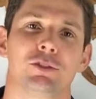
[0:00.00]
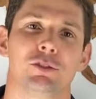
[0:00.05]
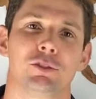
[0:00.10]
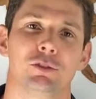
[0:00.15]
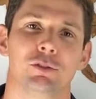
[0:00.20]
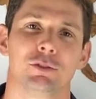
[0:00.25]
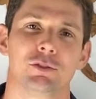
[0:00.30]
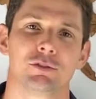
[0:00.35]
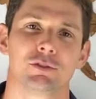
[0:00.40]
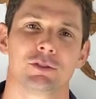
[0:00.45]

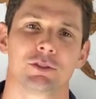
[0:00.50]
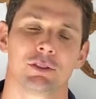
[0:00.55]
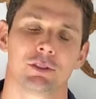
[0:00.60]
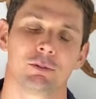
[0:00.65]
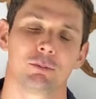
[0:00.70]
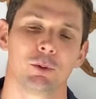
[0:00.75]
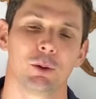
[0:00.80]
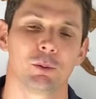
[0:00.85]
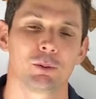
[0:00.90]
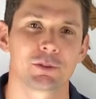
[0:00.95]
Gurus.
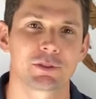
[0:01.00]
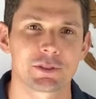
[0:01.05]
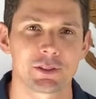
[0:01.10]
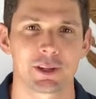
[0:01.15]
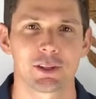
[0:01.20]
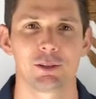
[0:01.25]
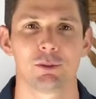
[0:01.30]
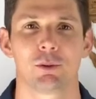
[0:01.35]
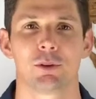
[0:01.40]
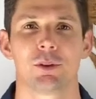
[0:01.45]
We'll
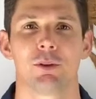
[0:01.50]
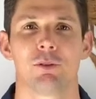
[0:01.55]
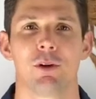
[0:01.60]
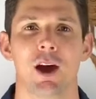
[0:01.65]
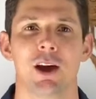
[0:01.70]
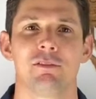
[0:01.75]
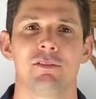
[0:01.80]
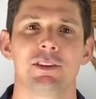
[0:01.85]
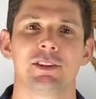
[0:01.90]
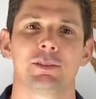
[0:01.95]
set you on the
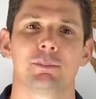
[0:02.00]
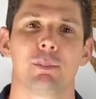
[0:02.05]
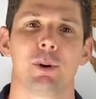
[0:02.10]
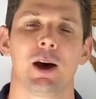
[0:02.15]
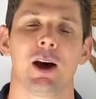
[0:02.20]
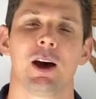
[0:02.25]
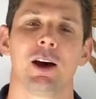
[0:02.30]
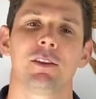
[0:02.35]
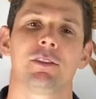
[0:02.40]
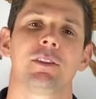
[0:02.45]
right visa
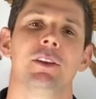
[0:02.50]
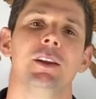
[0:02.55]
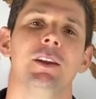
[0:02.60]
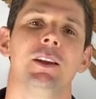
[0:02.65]
path